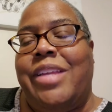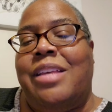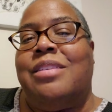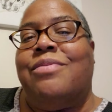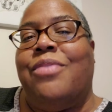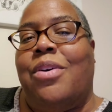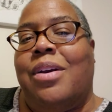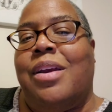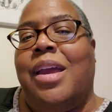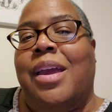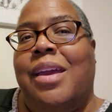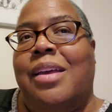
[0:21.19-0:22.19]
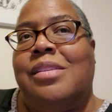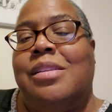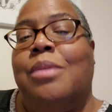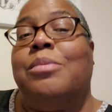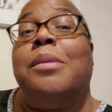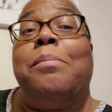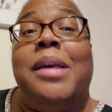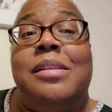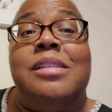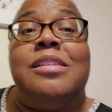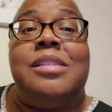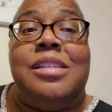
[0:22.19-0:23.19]
as far as uh, the
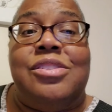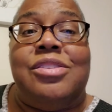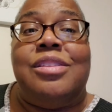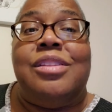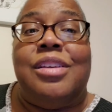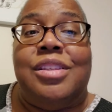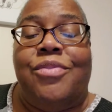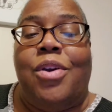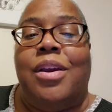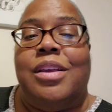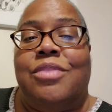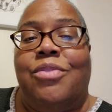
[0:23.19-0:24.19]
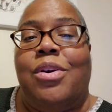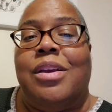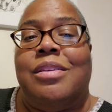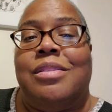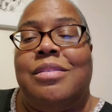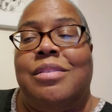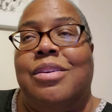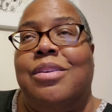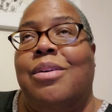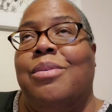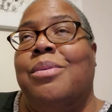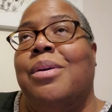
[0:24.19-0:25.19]
best decision thus far as far as, you
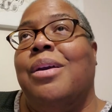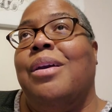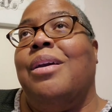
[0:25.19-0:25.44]
know,